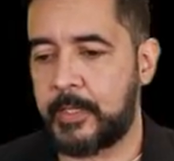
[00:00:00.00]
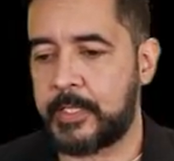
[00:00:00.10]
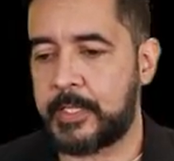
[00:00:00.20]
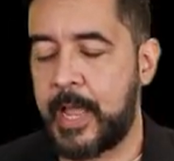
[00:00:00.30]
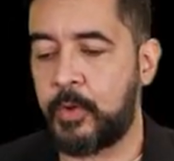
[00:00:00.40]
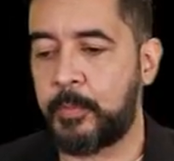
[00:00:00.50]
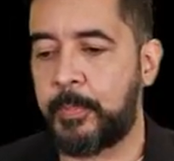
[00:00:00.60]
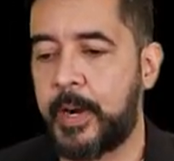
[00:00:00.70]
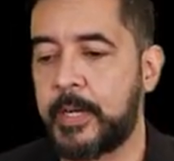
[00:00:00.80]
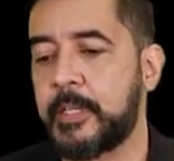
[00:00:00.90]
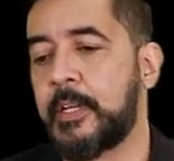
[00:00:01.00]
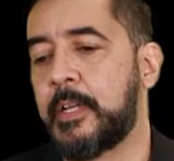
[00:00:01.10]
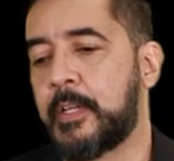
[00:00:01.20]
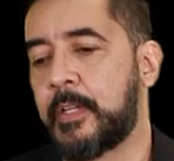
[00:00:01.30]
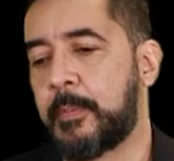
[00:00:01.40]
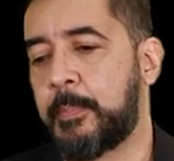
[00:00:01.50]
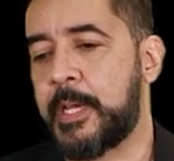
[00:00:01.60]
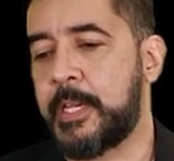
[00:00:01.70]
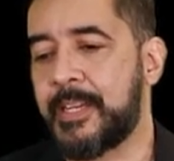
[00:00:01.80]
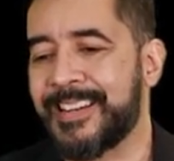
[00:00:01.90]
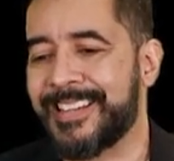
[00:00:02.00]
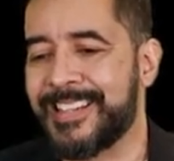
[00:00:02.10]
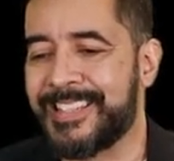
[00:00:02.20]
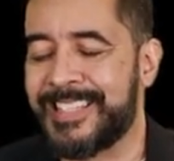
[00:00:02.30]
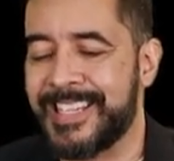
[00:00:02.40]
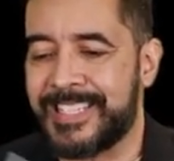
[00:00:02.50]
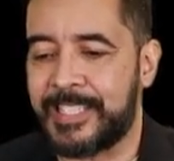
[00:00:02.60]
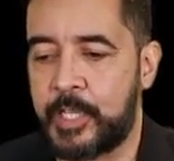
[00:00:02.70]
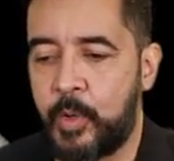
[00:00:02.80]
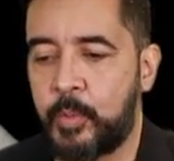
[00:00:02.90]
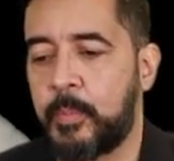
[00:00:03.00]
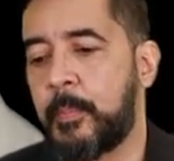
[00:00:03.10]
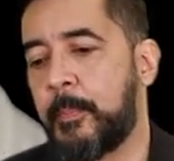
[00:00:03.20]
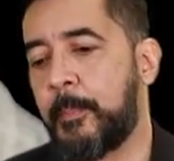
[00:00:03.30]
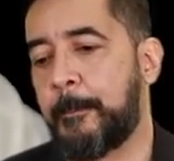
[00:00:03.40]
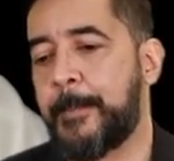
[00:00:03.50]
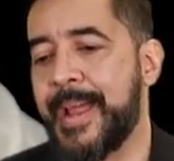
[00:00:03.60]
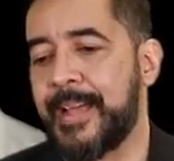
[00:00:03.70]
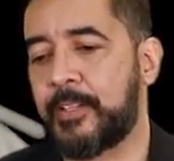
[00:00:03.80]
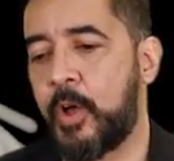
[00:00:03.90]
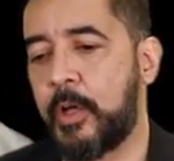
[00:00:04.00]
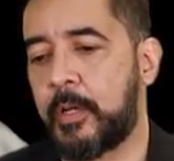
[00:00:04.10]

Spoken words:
the second part, meaning the distal band